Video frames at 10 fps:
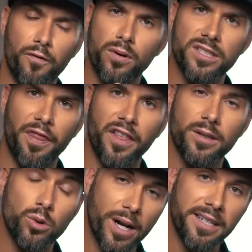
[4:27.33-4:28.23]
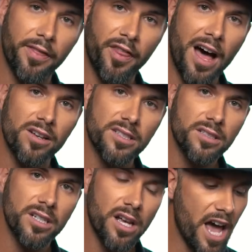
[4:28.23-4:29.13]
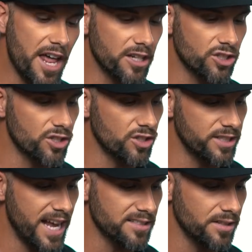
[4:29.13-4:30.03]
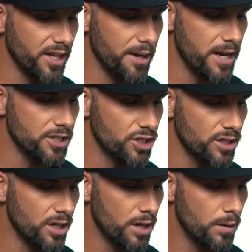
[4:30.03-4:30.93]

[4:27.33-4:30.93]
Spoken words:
first I think 20,000, and I just tested the image,